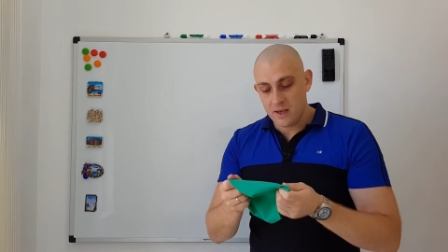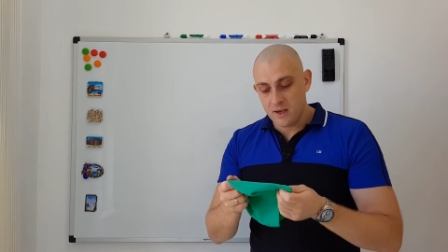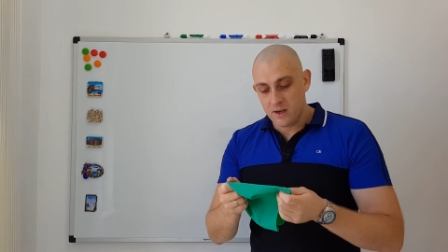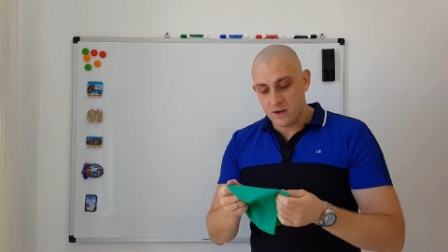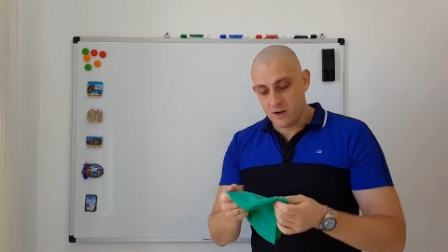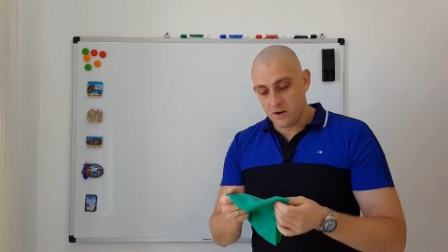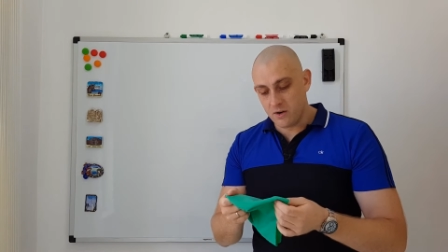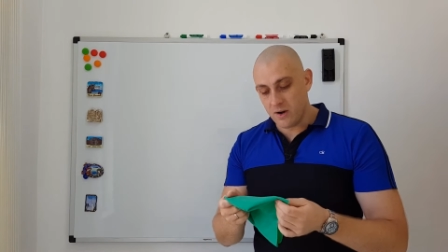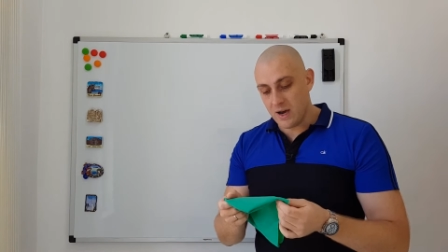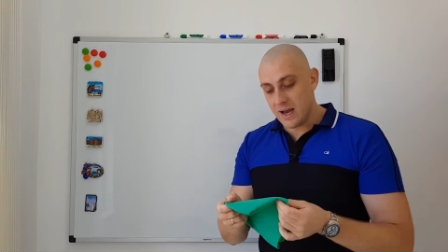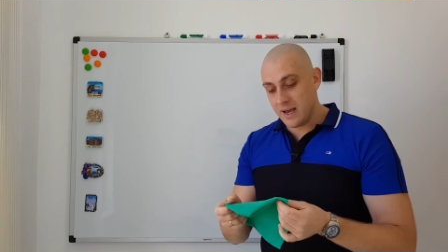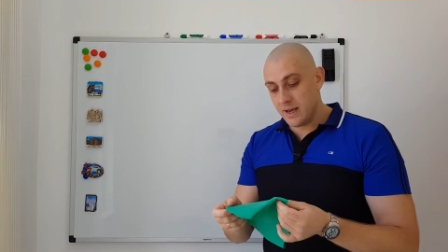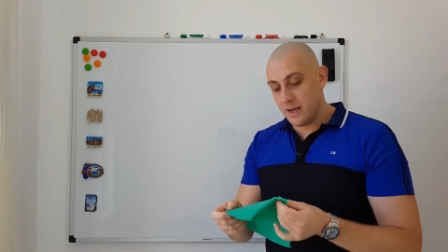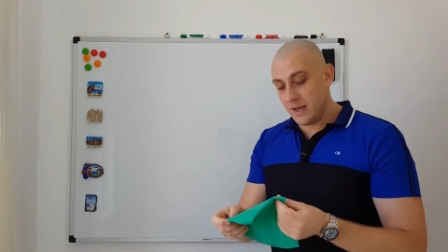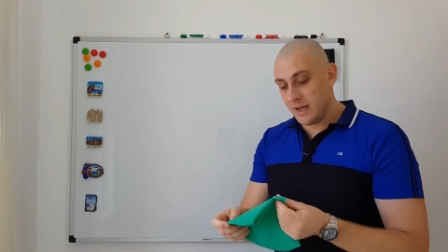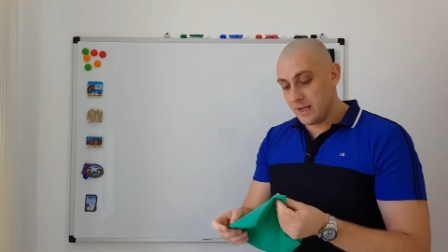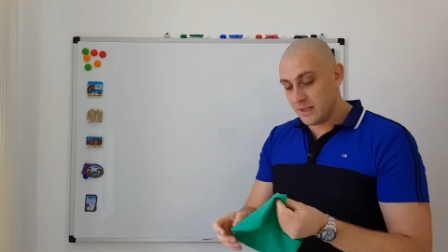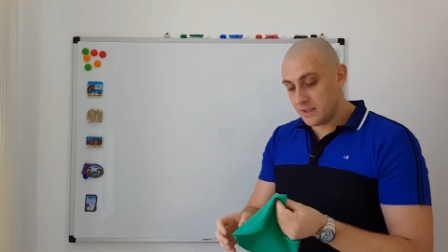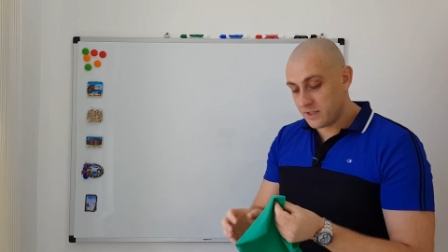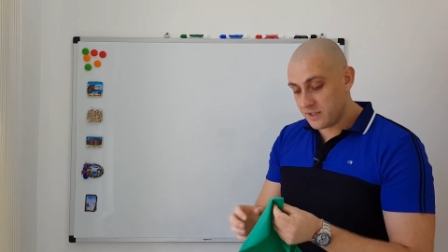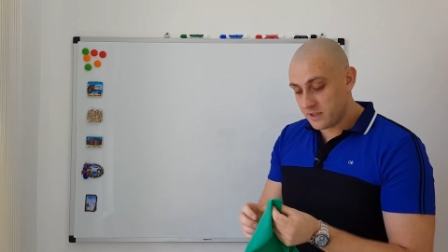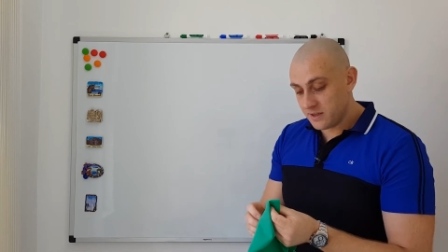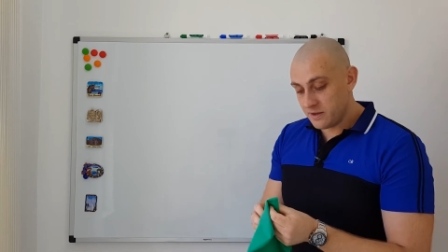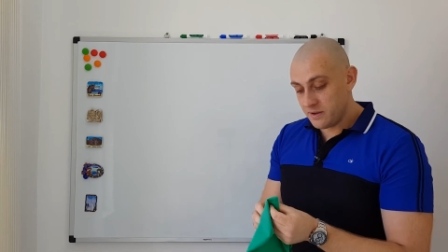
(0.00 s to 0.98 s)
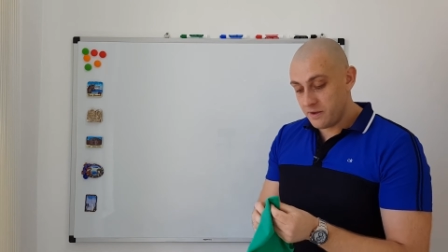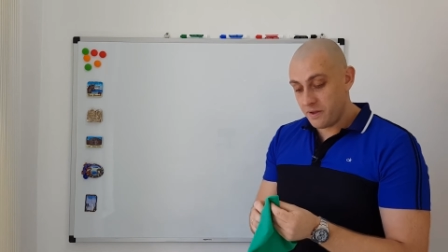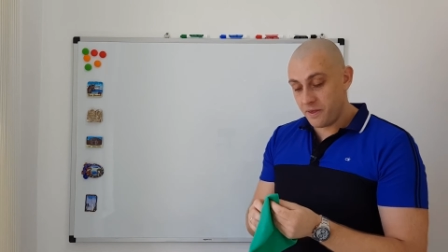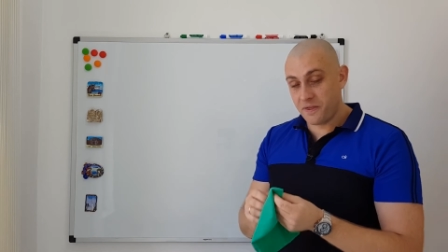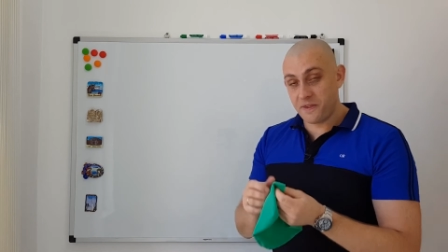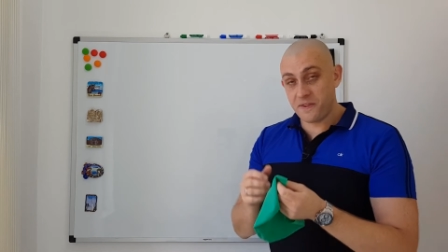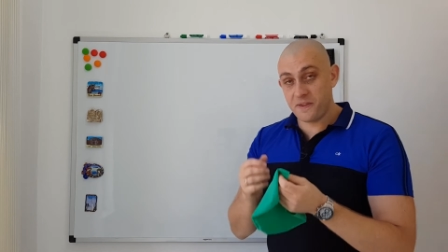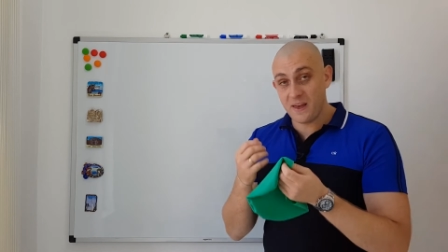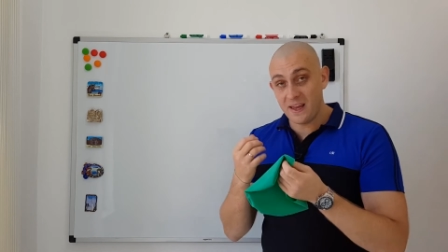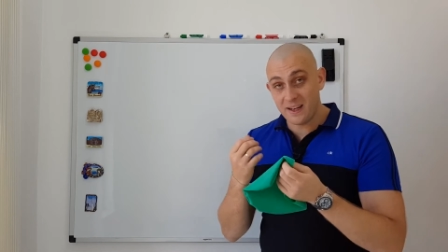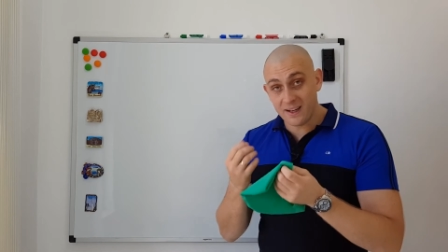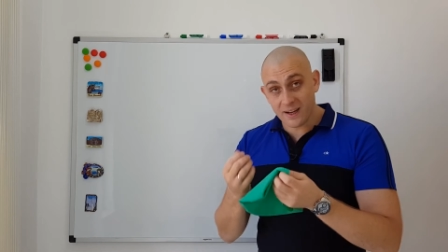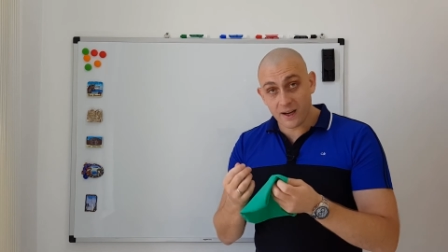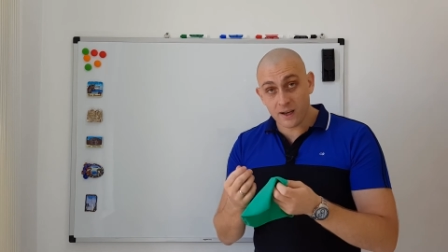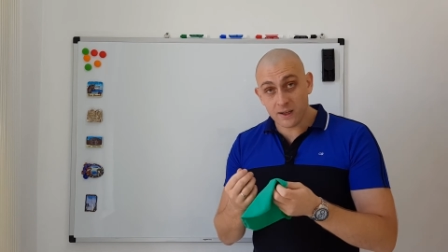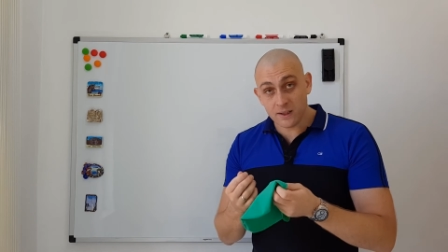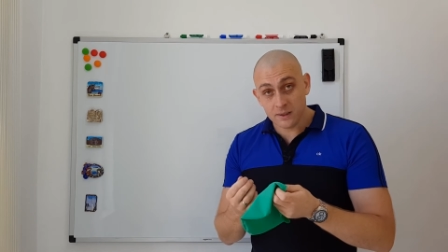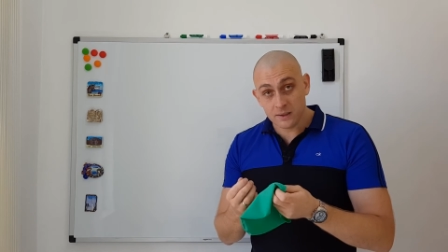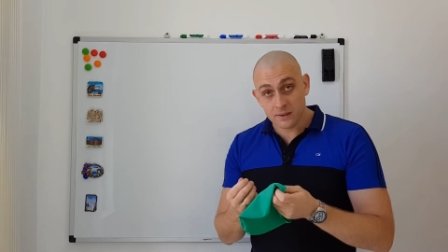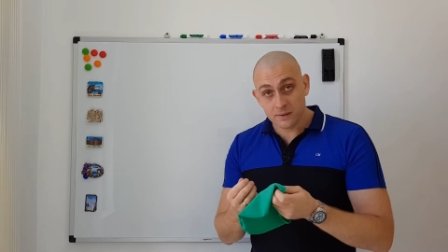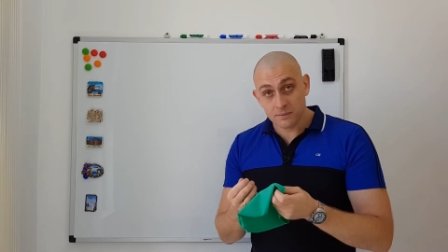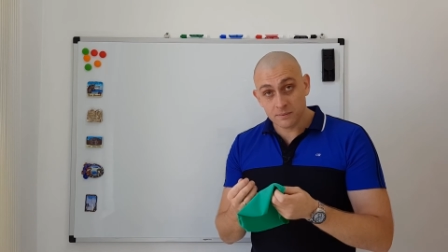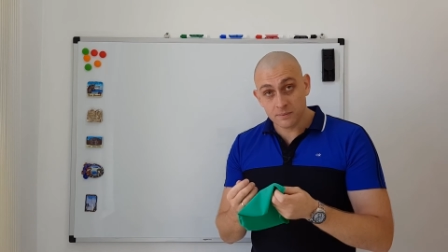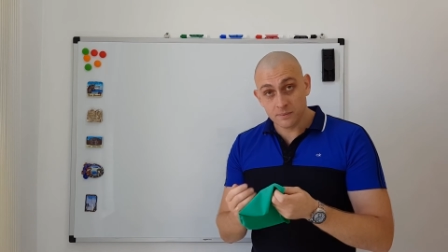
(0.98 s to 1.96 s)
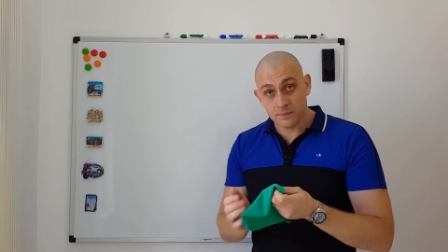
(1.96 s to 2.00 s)
All right, it's thinner,
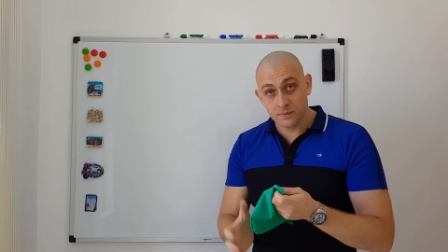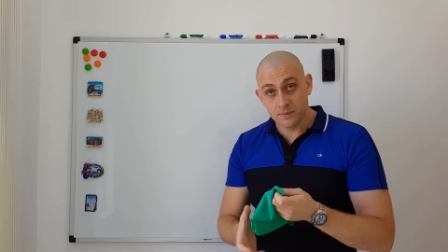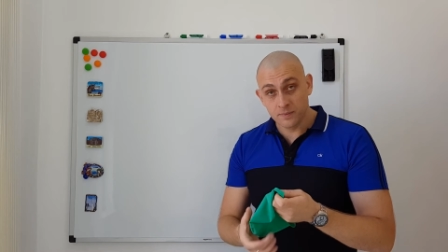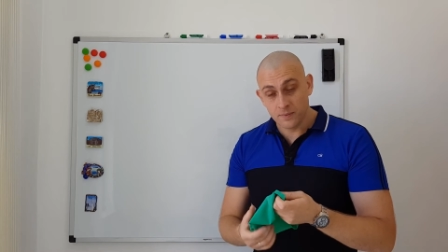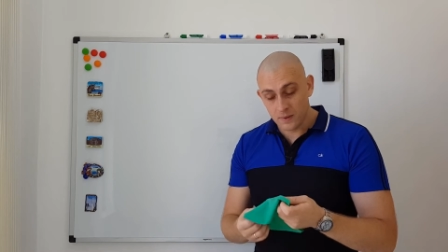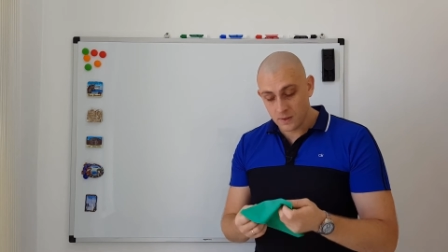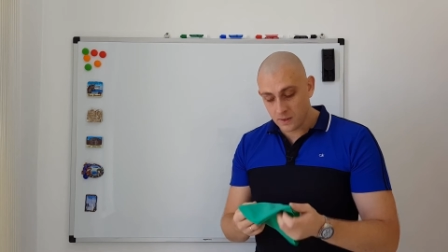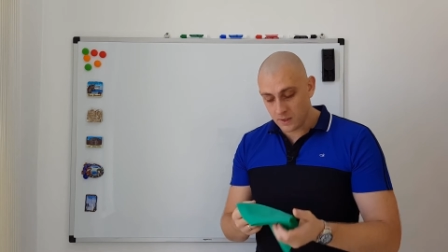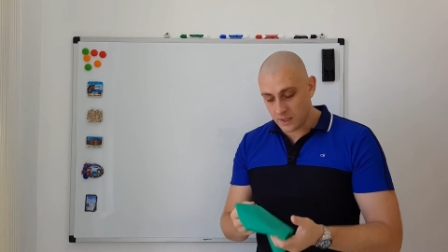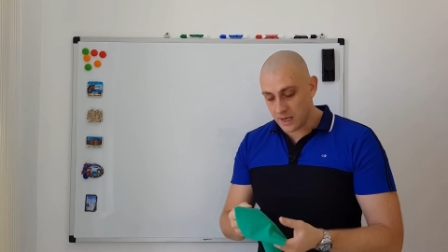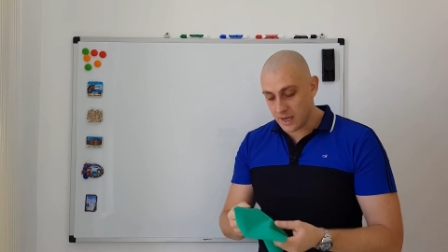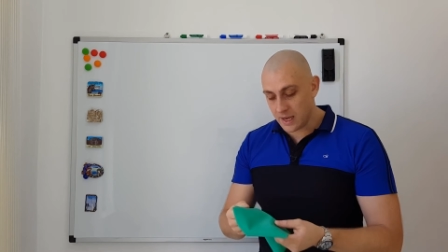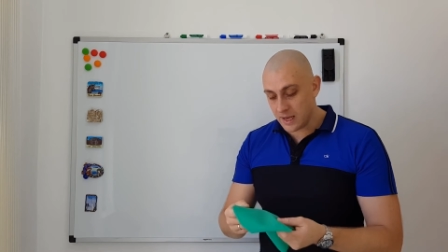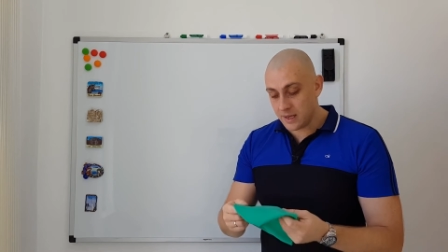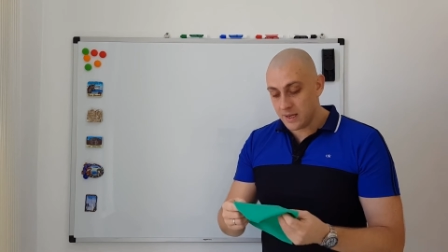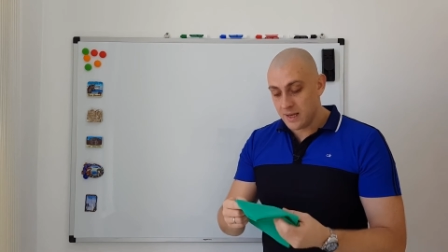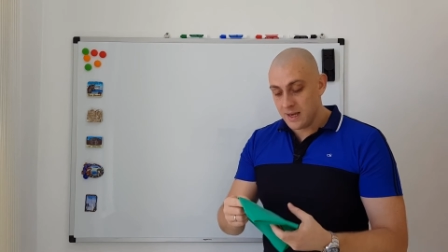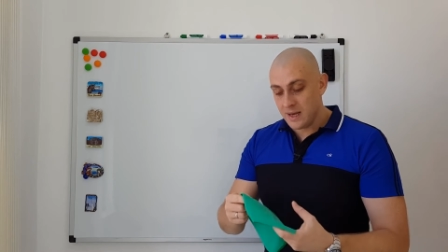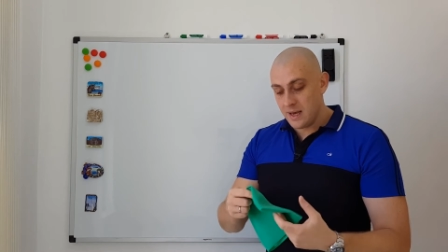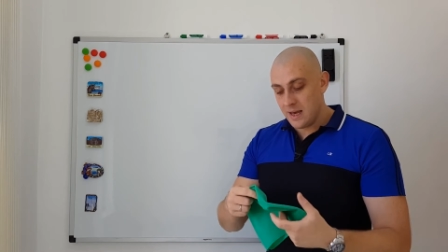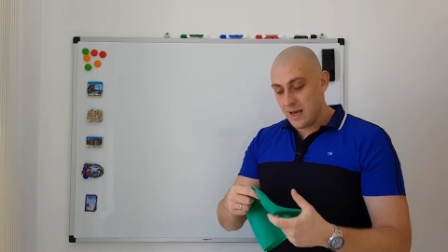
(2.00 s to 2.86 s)
yeah,